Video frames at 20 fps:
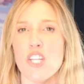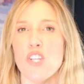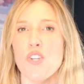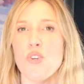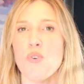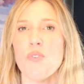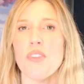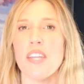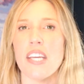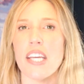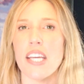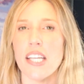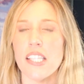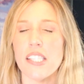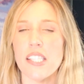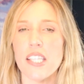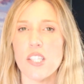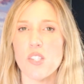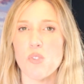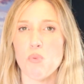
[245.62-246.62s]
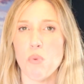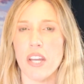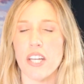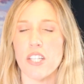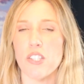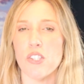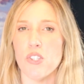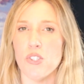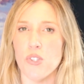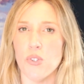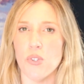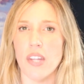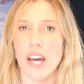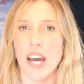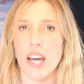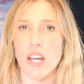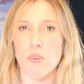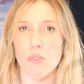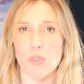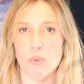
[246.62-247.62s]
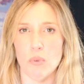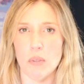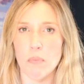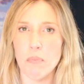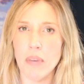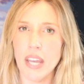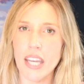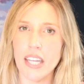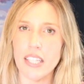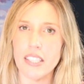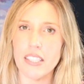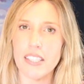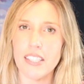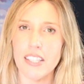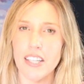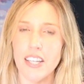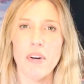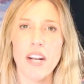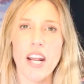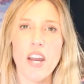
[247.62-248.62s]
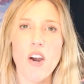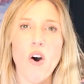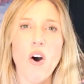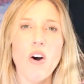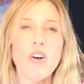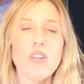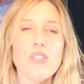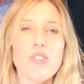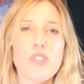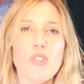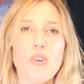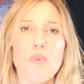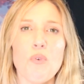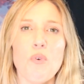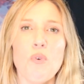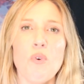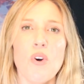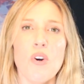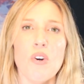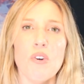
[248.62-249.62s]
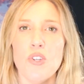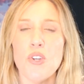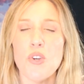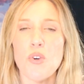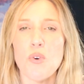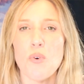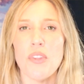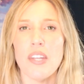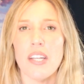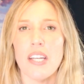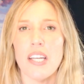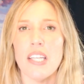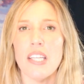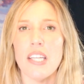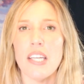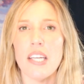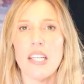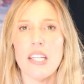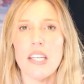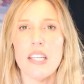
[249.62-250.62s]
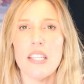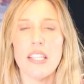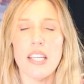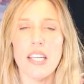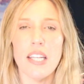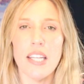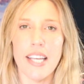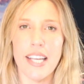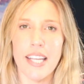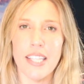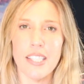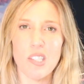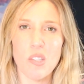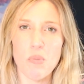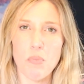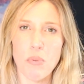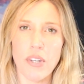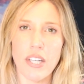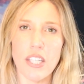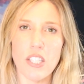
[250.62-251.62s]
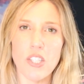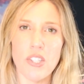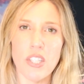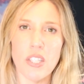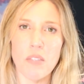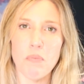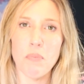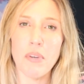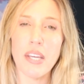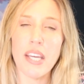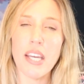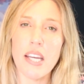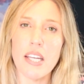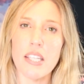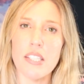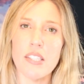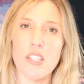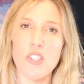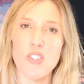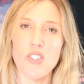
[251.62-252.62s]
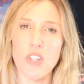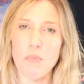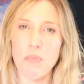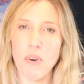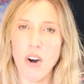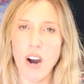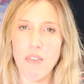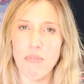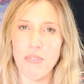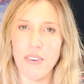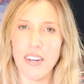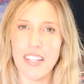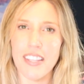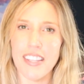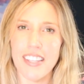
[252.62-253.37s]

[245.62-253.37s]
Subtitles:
knew the easiest way to do that was with paint. But I also knew that I needed an inspiration piece to jump off with.